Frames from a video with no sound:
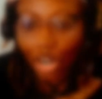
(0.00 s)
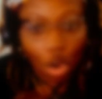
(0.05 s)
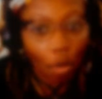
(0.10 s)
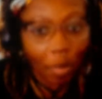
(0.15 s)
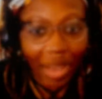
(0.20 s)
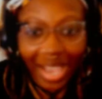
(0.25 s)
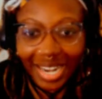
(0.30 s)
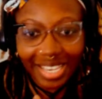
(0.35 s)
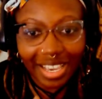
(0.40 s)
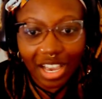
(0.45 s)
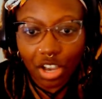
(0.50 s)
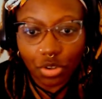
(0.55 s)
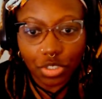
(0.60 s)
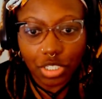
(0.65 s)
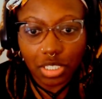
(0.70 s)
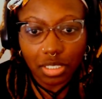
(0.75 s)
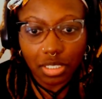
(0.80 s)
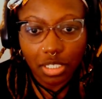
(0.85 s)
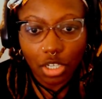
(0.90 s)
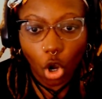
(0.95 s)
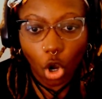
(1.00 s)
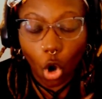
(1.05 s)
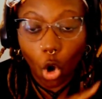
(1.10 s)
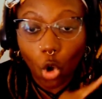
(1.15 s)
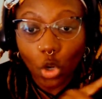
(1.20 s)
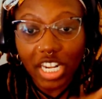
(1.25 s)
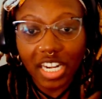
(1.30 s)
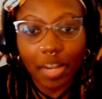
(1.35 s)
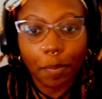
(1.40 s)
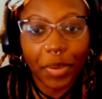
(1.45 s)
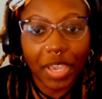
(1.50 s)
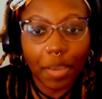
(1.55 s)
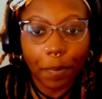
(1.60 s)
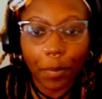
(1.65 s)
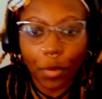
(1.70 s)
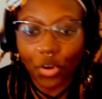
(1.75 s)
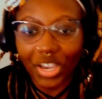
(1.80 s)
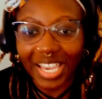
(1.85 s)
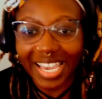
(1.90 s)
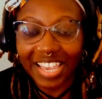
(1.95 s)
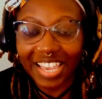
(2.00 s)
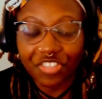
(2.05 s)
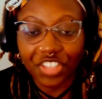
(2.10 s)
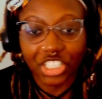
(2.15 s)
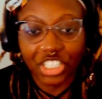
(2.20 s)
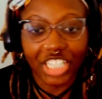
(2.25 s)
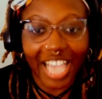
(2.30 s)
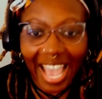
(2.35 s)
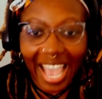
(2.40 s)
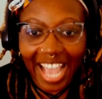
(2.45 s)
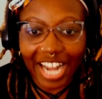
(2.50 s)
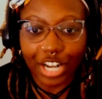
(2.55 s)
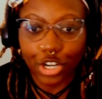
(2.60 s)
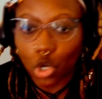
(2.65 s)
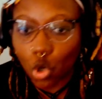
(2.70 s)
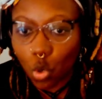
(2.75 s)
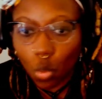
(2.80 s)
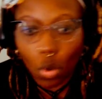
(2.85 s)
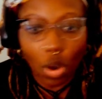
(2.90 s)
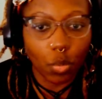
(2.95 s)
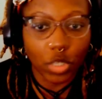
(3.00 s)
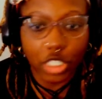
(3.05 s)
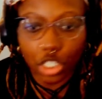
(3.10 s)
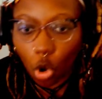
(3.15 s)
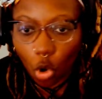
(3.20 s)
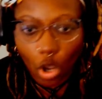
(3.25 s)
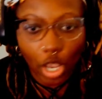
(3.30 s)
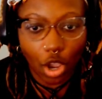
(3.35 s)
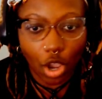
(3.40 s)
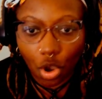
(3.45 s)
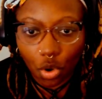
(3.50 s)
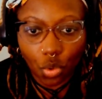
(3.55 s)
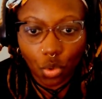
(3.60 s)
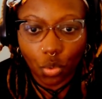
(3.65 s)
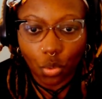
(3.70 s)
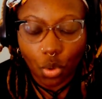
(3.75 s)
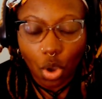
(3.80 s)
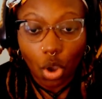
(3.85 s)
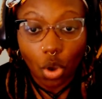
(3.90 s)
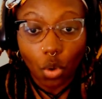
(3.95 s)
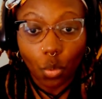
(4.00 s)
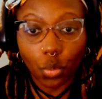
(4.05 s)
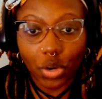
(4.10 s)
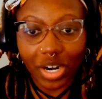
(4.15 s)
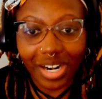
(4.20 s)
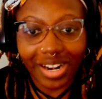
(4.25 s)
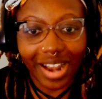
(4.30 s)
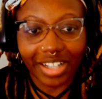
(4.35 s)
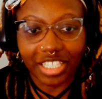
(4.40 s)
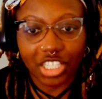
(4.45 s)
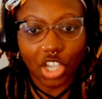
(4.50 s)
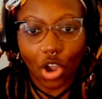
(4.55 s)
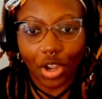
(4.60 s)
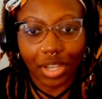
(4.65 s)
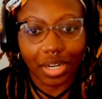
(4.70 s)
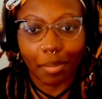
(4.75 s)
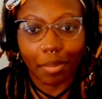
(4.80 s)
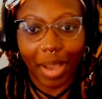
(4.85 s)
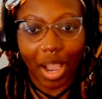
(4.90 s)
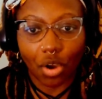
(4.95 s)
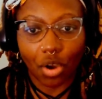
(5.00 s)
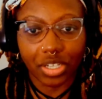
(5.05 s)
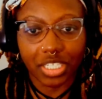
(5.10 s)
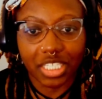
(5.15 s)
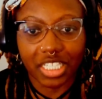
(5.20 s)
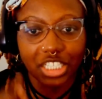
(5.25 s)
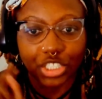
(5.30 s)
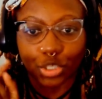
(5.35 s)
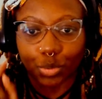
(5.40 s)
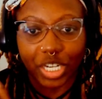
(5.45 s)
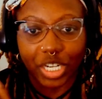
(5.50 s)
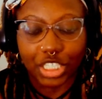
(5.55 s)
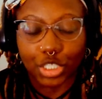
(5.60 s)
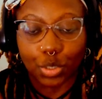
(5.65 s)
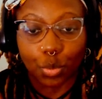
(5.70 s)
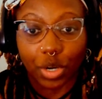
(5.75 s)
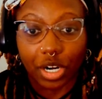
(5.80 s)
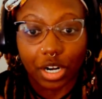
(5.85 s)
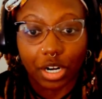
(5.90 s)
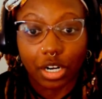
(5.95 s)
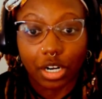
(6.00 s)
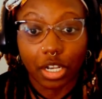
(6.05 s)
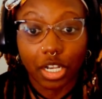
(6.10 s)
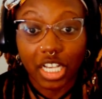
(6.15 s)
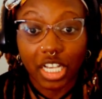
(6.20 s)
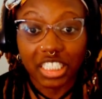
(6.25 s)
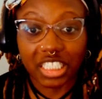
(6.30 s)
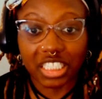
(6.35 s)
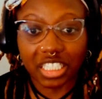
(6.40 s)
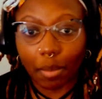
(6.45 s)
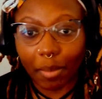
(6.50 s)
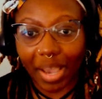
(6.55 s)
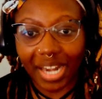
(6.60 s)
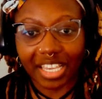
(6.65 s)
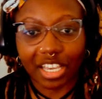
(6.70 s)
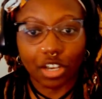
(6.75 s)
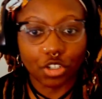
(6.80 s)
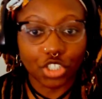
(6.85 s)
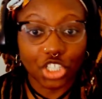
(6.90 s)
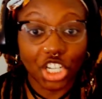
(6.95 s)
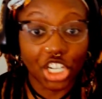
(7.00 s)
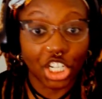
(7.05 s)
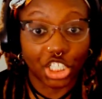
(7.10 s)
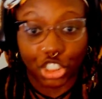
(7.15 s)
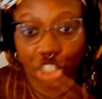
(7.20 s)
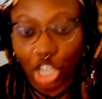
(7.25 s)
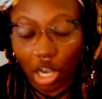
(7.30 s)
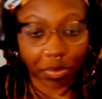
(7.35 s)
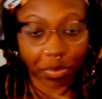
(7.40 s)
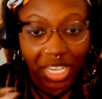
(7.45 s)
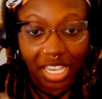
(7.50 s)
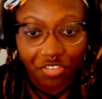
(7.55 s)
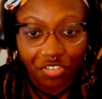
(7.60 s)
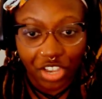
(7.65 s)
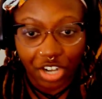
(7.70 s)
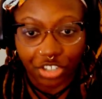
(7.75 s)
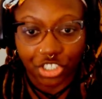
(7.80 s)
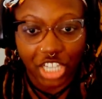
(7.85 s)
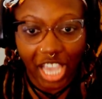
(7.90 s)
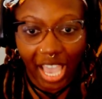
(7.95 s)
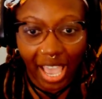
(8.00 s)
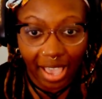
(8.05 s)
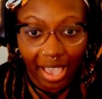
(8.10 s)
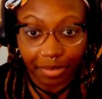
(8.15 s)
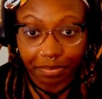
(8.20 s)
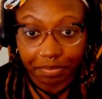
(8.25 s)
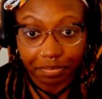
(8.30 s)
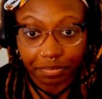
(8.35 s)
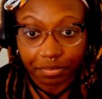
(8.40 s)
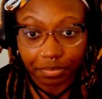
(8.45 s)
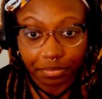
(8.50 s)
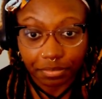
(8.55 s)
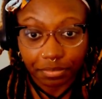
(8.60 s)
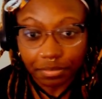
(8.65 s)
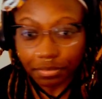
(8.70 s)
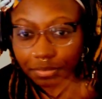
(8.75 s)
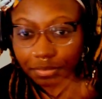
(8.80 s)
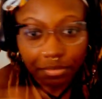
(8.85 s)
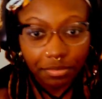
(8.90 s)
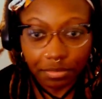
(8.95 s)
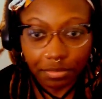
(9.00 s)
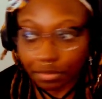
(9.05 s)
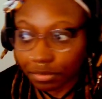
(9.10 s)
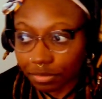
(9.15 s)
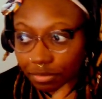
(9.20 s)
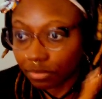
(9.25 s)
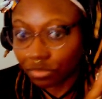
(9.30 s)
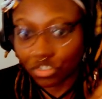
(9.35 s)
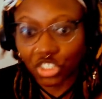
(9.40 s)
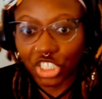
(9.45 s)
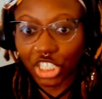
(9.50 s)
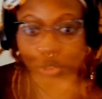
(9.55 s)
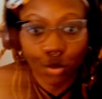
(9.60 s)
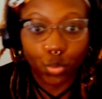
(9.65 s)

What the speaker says: nobody else. Only the people in the chat knew what was going on. We're not talking about a situation where somebody else could have jumped in their chat just